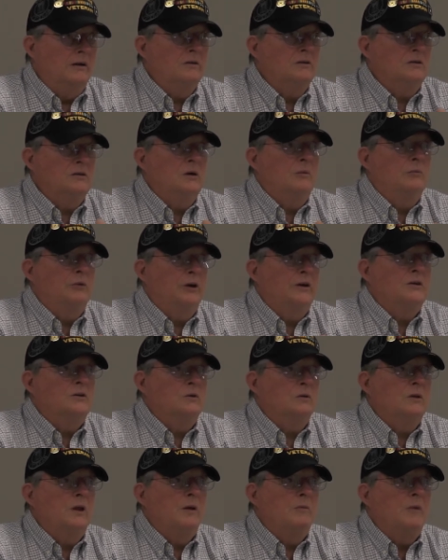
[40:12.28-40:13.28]
some place
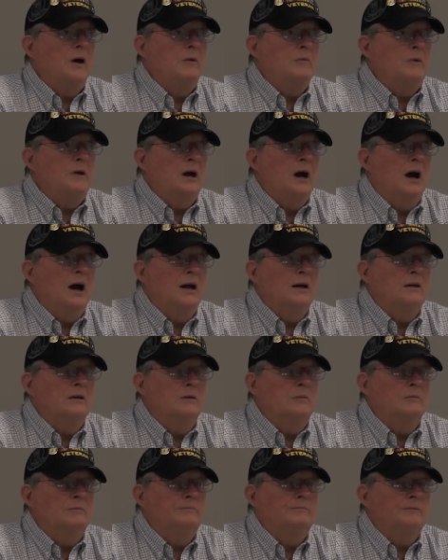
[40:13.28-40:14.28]
where they might be hiding them.